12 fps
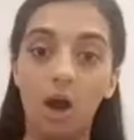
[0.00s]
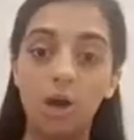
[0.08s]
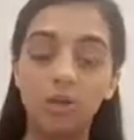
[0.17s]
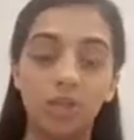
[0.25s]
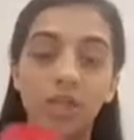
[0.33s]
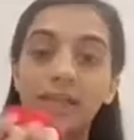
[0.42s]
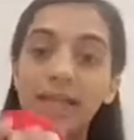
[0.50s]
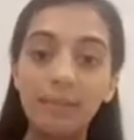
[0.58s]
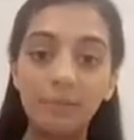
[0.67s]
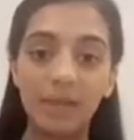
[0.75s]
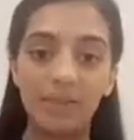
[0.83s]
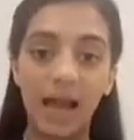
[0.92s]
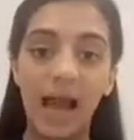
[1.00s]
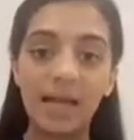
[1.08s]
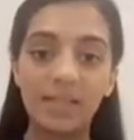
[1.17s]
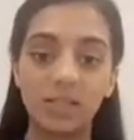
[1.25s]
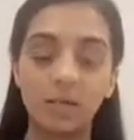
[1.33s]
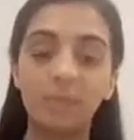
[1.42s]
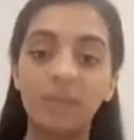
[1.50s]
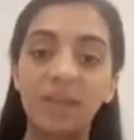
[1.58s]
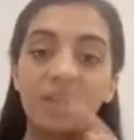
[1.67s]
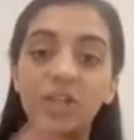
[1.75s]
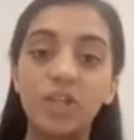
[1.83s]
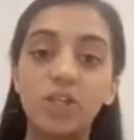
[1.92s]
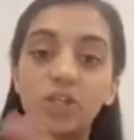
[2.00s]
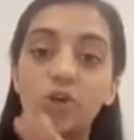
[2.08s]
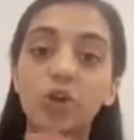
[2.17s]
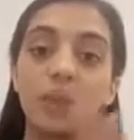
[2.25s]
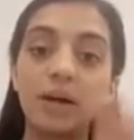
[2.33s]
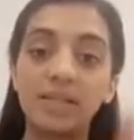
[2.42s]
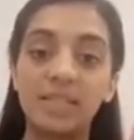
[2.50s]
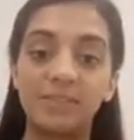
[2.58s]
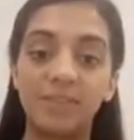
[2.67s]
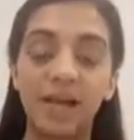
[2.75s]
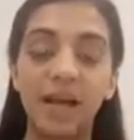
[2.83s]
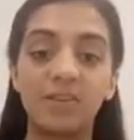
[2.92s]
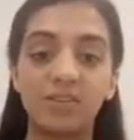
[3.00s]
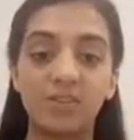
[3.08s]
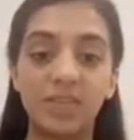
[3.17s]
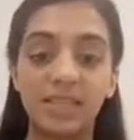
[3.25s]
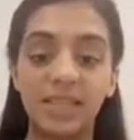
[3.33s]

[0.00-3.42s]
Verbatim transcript: so you're labeling that item and then you can talk about the different characteristics.